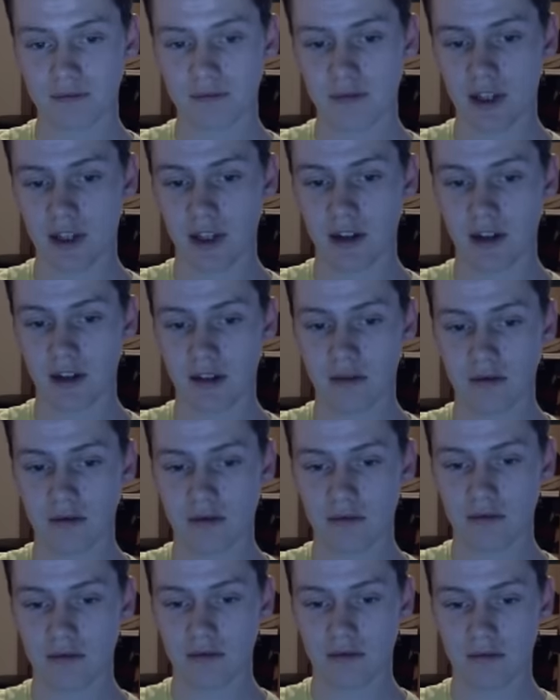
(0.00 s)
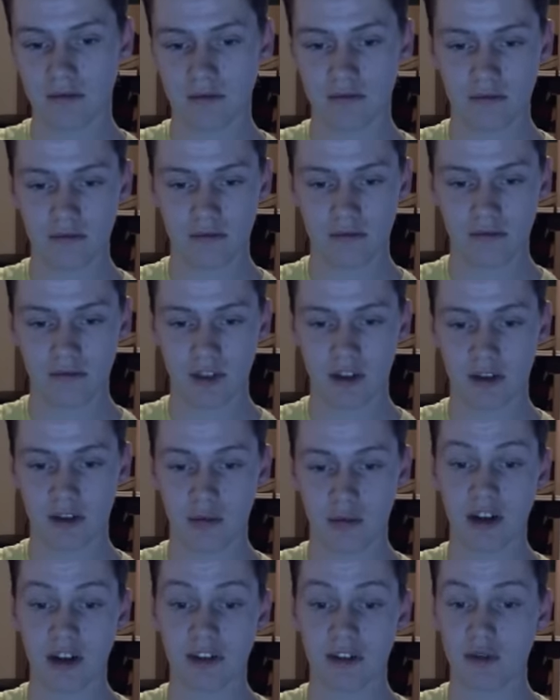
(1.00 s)
hell, it's
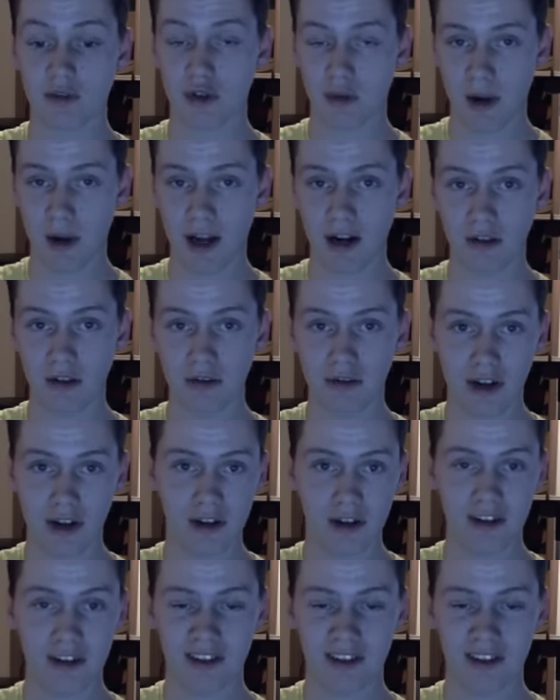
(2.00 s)
impressive you're back already.